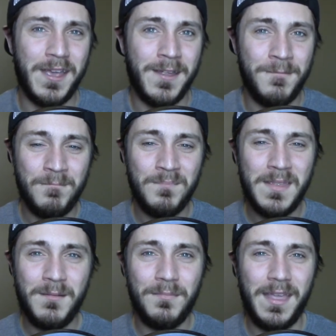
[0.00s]
it
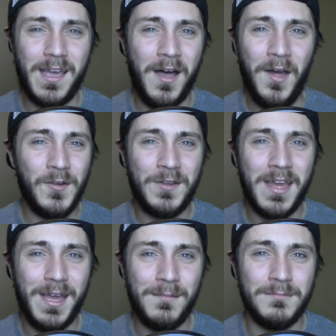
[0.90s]
like a hundred
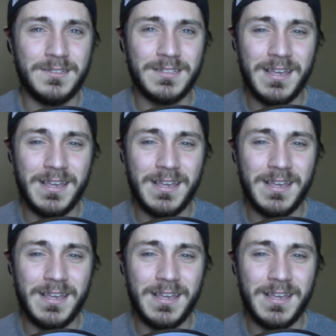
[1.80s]
times.